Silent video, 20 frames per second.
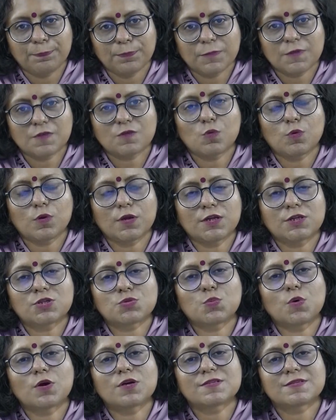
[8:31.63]
So it
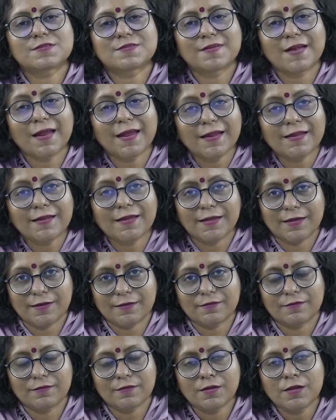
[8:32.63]
was
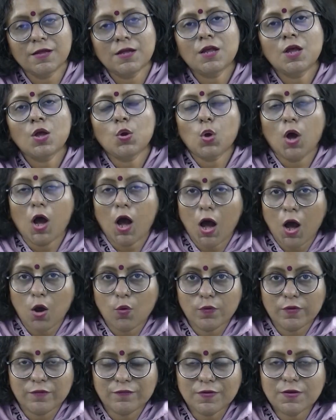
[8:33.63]
raining.
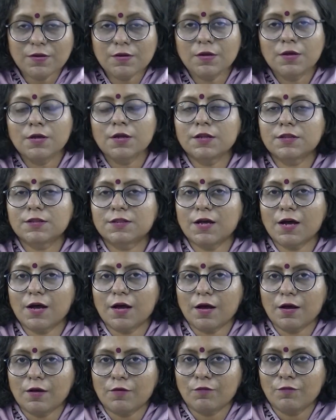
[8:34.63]
However,
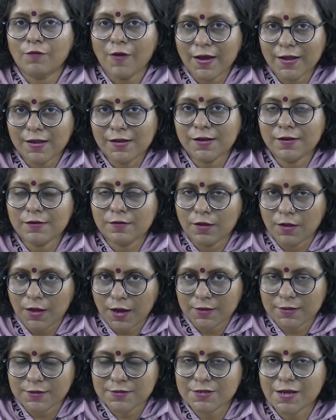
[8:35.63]

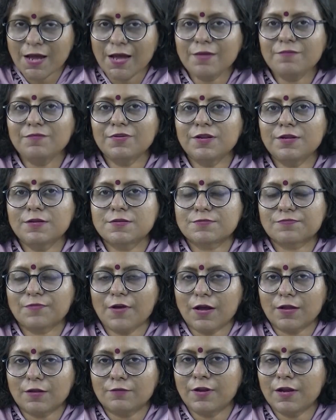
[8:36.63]
at the time
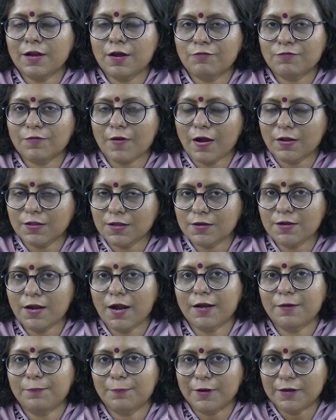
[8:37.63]
when her father
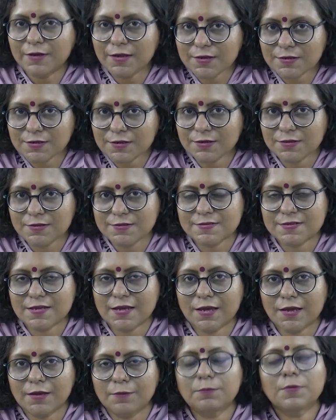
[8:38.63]
had predicted the
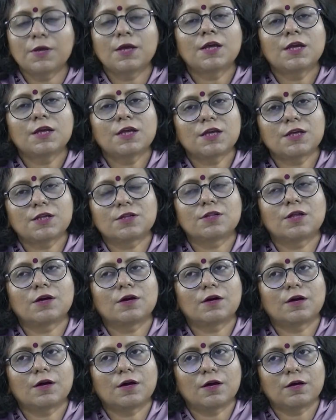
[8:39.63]
same,
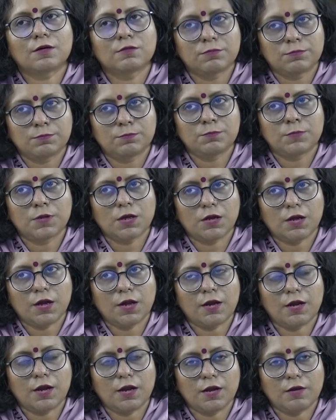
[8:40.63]
the
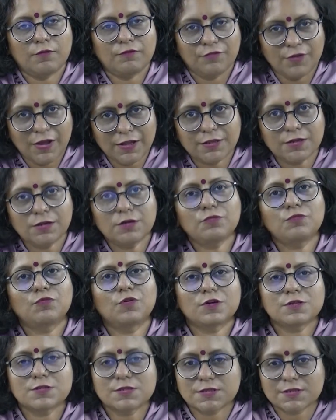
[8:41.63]
weather
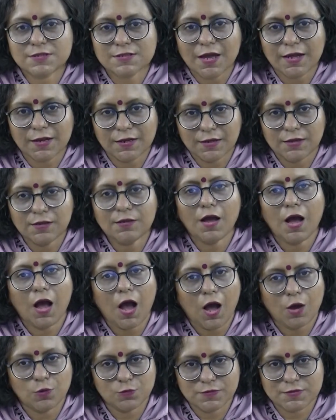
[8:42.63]
was sunny
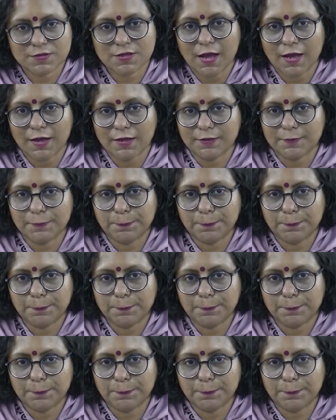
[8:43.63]
outside.